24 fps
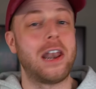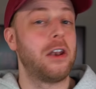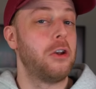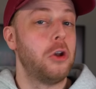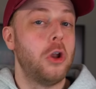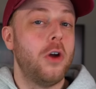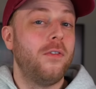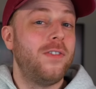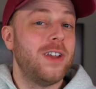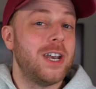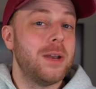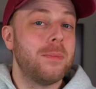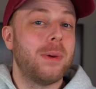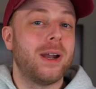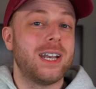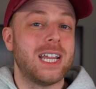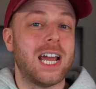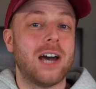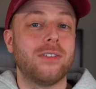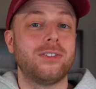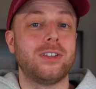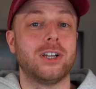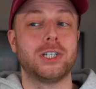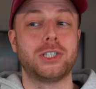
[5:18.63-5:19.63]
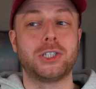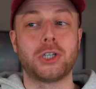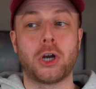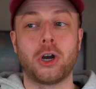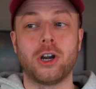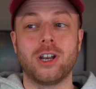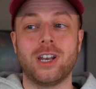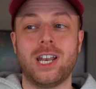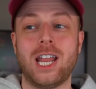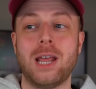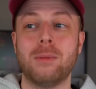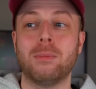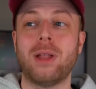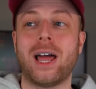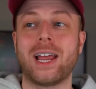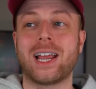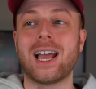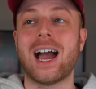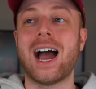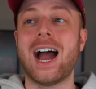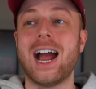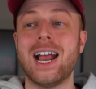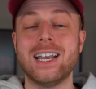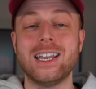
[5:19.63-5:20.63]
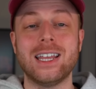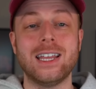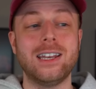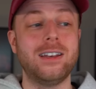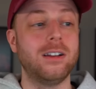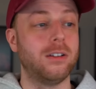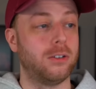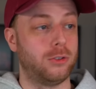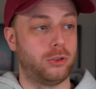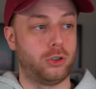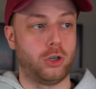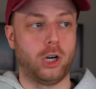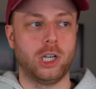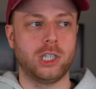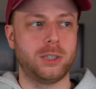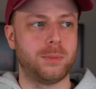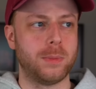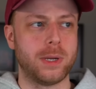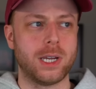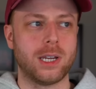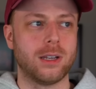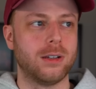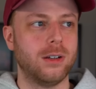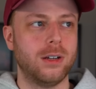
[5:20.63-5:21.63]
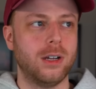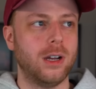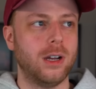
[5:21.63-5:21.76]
don't know if anybody out there started him like I did. Trust me,